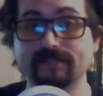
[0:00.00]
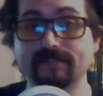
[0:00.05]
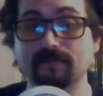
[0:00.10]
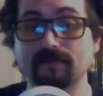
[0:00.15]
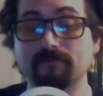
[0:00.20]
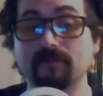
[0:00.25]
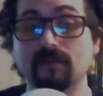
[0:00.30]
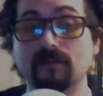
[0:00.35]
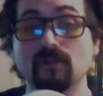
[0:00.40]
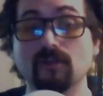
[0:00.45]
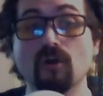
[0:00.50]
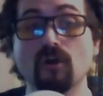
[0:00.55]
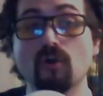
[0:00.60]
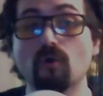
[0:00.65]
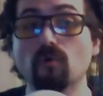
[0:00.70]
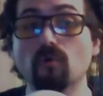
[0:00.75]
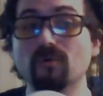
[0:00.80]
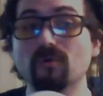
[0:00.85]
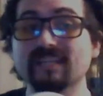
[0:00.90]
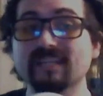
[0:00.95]
something,
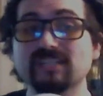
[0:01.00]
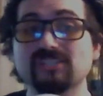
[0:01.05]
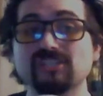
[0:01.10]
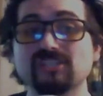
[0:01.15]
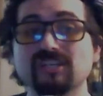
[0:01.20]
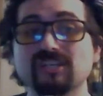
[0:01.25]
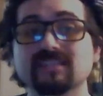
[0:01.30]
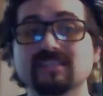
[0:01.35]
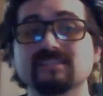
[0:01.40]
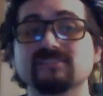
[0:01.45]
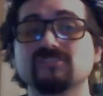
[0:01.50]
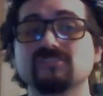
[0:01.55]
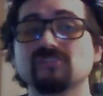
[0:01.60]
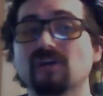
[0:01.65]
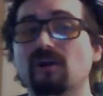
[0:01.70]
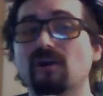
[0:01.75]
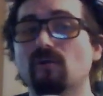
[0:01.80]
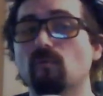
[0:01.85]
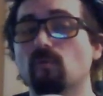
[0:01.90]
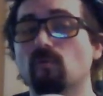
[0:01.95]
or they just
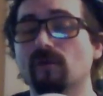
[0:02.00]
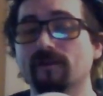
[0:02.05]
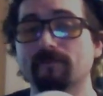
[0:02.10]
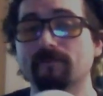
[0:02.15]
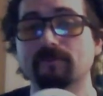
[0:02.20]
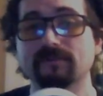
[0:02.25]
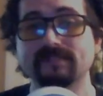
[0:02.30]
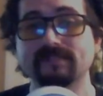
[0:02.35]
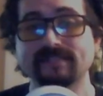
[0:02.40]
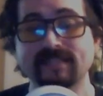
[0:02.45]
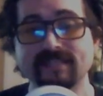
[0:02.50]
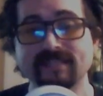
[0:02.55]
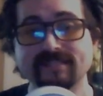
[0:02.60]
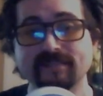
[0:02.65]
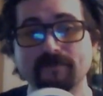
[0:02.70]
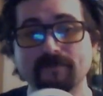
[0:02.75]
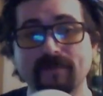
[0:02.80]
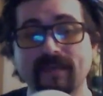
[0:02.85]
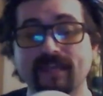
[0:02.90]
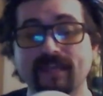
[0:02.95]
don't want to
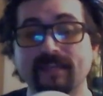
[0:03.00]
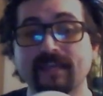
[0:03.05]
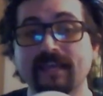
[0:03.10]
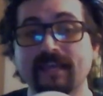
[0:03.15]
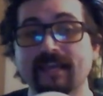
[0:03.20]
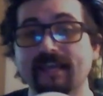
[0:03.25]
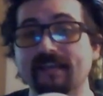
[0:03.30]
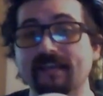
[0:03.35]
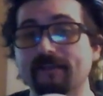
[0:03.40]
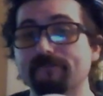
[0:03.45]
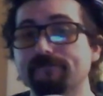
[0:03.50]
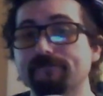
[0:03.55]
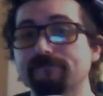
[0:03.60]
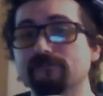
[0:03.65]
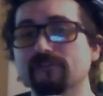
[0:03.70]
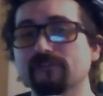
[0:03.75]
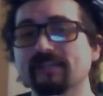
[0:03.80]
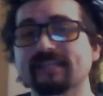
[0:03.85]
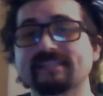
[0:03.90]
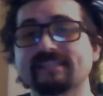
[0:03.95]
participate in a
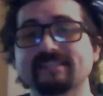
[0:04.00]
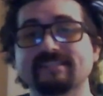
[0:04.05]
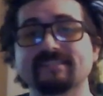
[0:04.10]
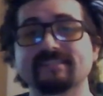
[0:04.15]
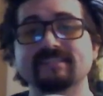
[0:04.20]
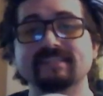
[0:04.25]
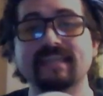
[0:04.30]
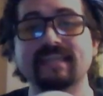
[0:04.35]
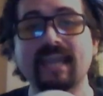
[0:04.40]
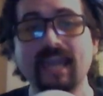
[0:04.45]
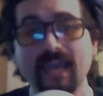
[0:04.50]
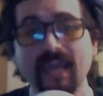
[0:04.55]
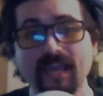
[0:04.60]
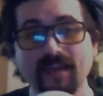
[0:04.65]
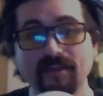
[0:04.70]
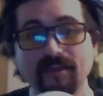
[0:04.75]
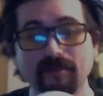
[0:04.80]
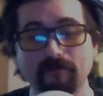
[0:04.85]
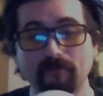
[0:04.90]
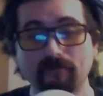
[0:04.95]
friggin'
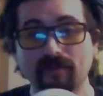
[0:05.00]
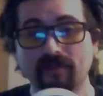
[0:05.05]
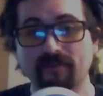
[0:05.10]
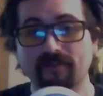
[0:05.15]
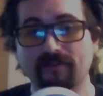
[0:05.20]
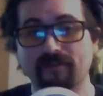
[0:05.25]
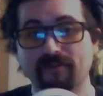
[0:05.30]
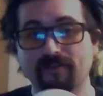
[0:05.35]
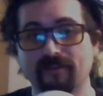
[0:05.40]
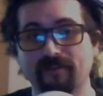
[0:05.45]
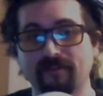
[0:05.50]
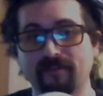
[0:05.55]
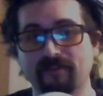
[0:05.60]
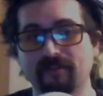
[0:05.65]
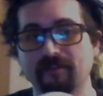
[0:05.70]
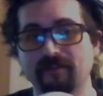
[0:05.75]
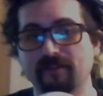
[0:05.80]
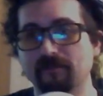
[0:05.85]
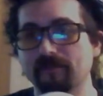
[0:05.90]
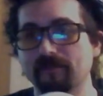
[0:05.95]
scam.
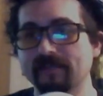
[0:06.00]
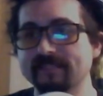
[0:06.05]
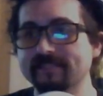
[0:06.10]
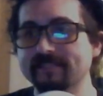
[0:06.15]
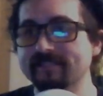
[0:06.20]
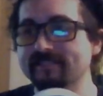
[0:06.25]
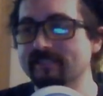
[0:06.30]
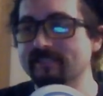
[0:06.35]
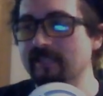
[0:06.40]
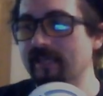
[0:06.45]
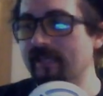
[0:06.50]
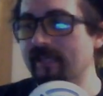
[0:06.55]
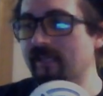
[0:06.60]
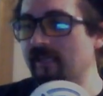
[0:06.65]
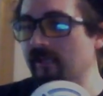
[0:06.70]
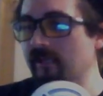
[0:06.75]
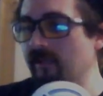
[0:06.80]
Because it's like